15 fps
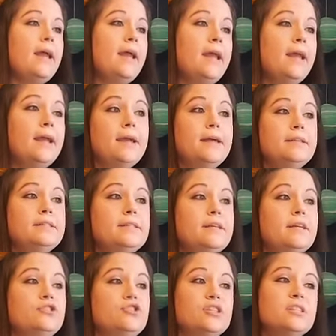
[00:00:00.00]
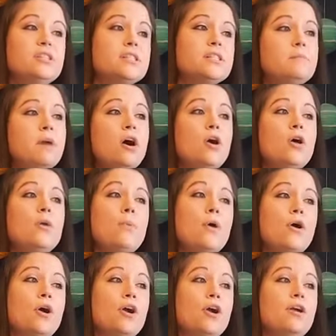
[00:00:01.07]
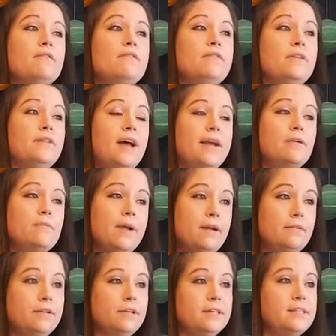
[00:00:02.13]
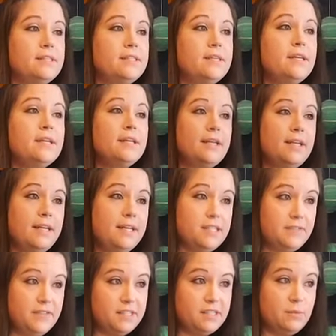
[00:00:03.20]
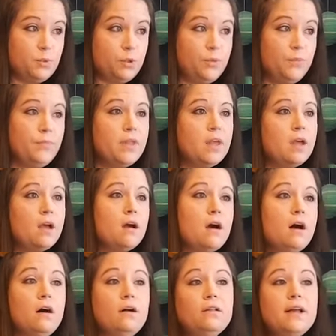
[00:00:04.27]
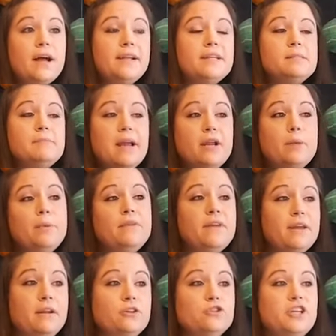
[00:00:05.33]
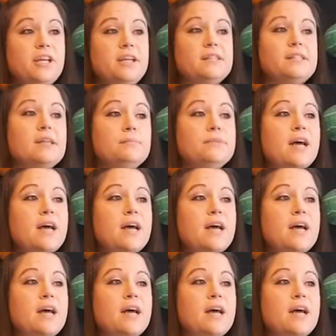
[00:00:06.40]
And just a small part of the light around us is visible. All light is made up of energy, and some